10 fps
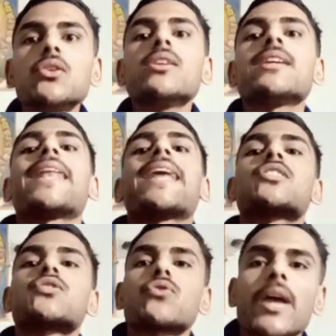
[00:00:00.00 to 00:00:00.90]
country
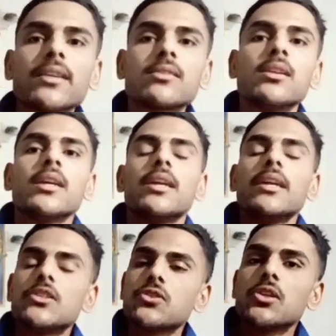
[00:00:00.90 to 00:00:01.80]
can extract
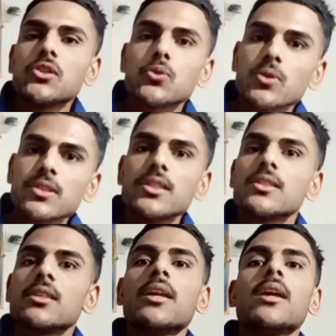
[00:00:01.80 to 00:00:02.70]
national
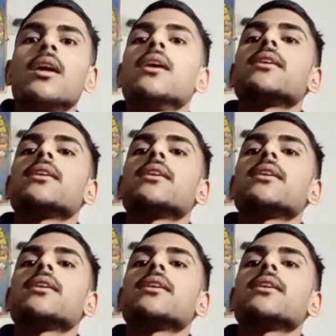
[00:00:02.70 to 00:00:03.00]
resources,